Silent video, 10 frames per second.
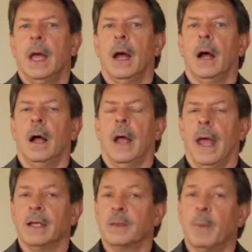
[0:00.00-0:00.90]

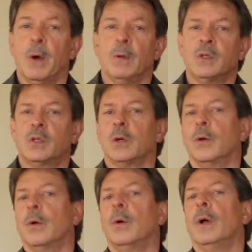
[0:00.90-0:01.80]
as opposed
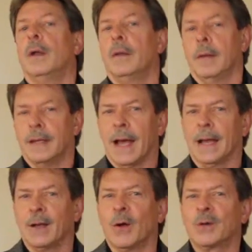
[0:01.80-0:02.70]
to the
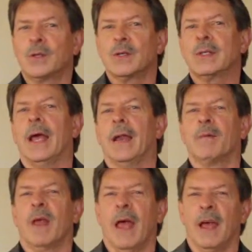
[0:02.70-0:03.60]
diagnosis and
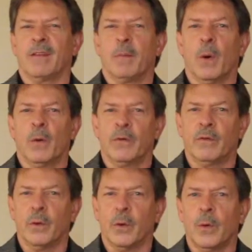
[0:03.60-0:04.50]
as opposed
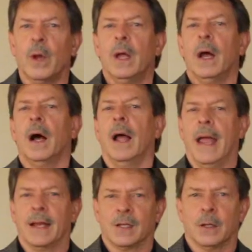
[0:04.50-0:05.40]
to
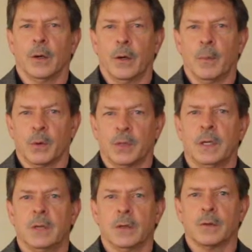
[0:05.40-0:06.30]
ancillary
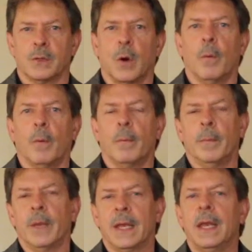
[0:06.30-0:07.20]
procedures. So
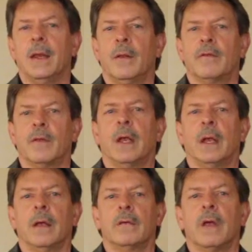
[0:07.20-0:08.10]
the key to this
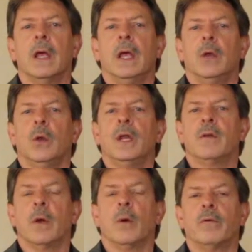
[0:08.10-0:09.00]
thing is you need
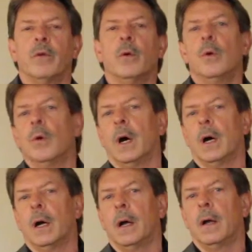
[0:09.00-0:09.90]
to go to
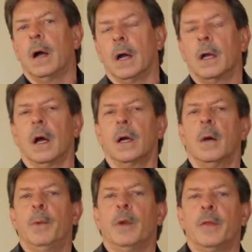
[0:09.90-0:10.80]
a
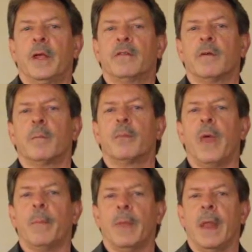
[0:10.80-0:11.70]
couple of things
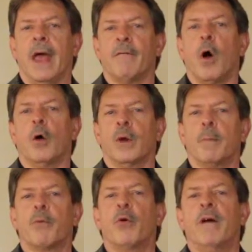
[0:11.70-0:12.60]
that have already
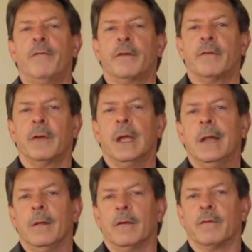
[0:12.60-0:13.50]
prefaced
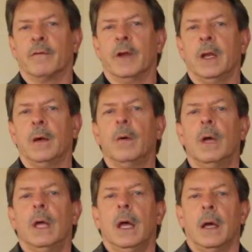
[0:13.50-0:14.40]
this video.
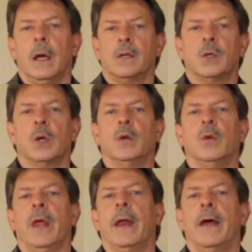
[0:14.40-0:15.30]
So you can
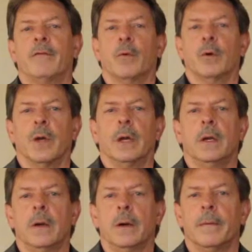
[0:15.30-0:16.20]
do that after we're done
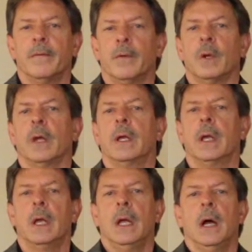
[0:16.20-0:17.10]
here if you'd like.
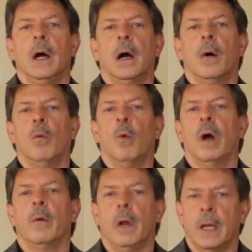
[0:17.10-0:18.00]

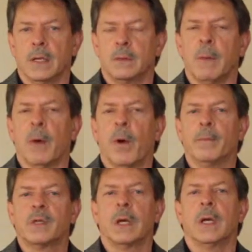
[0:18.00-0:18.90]
One is my
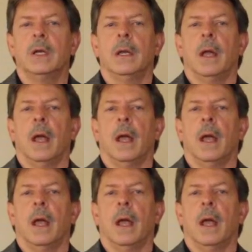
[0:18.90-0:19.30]
website,